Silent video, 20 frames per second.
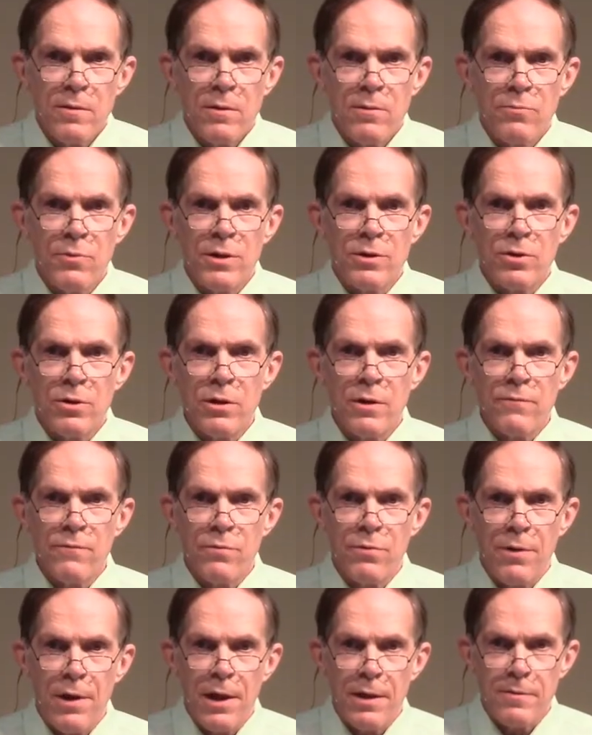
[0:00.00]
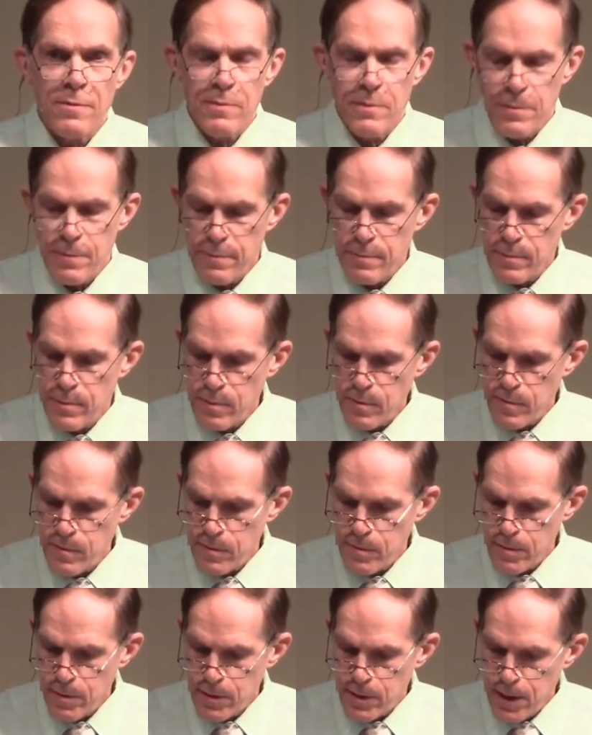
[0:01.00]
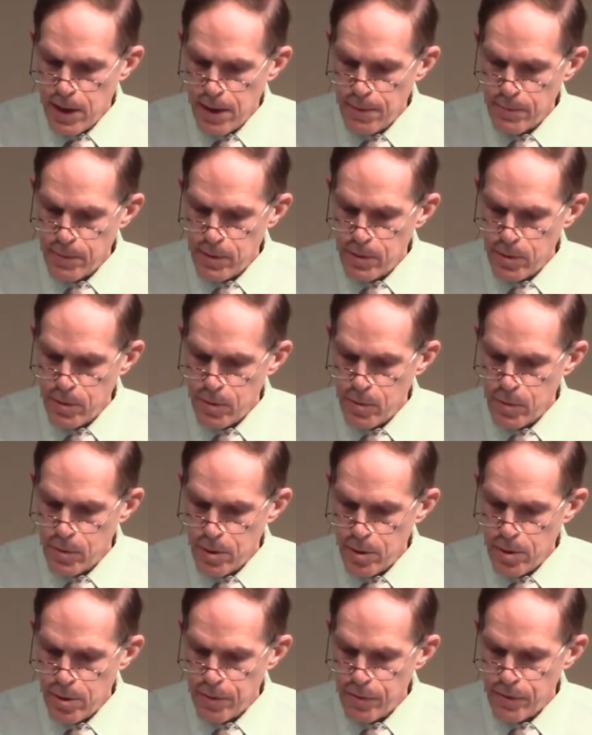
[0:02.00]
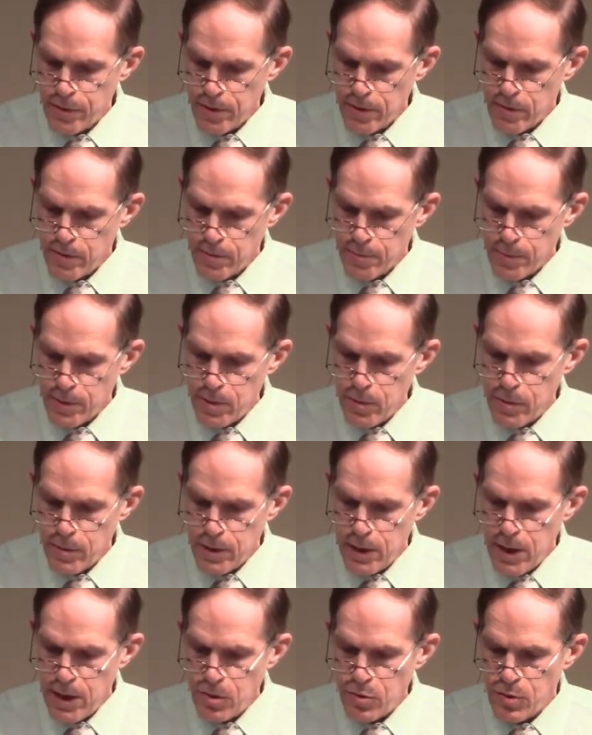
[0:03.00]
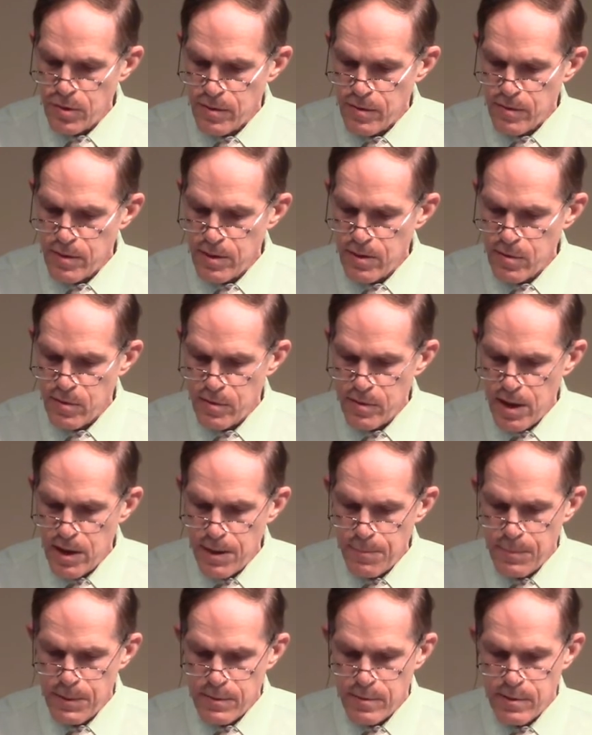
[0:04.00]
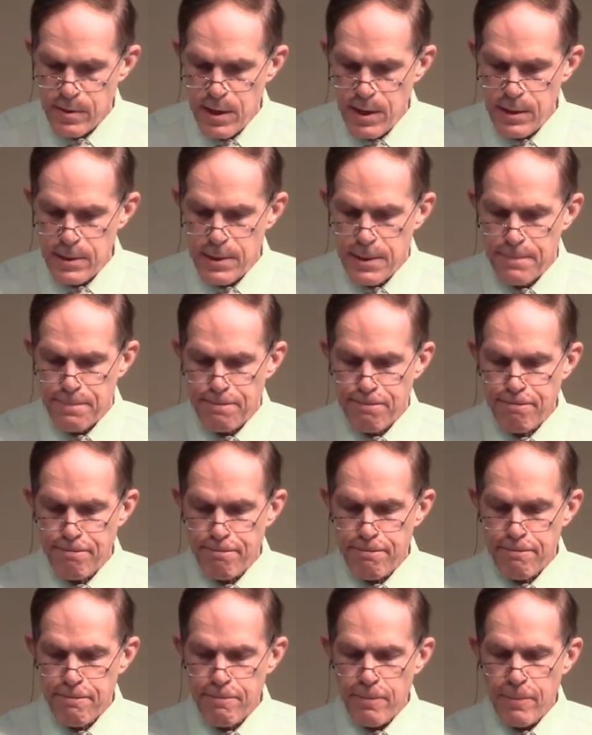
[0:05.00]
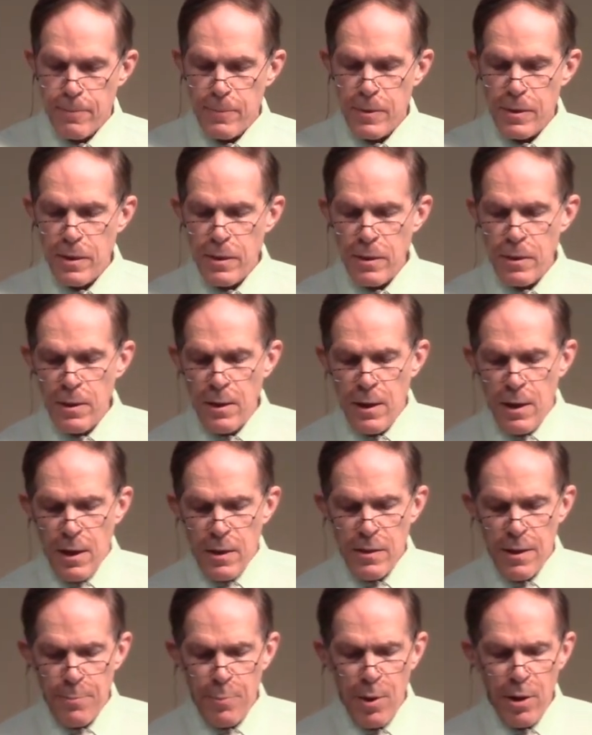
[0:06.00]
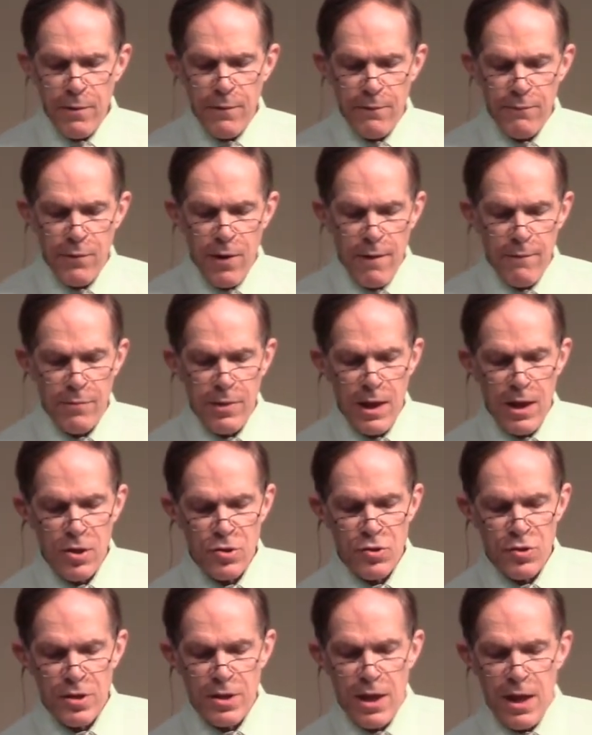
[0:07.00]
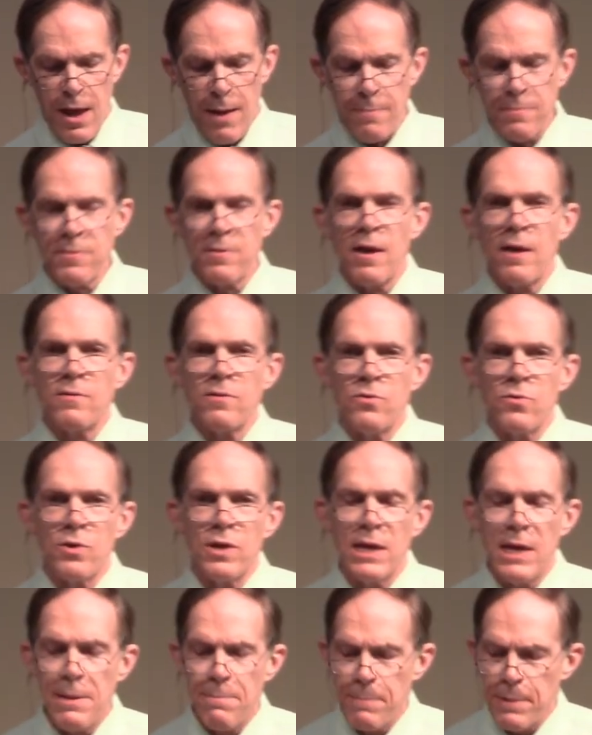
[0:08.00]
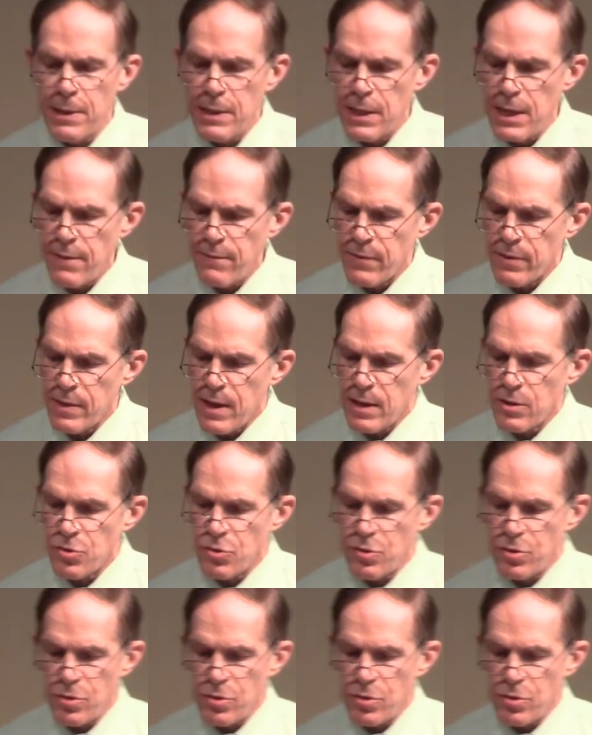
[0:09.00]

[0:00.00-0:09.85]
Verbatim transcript: return of Christ to come to earth and subdue the nations and to set up his kingdom. The book of Revelation helps us to keep believing that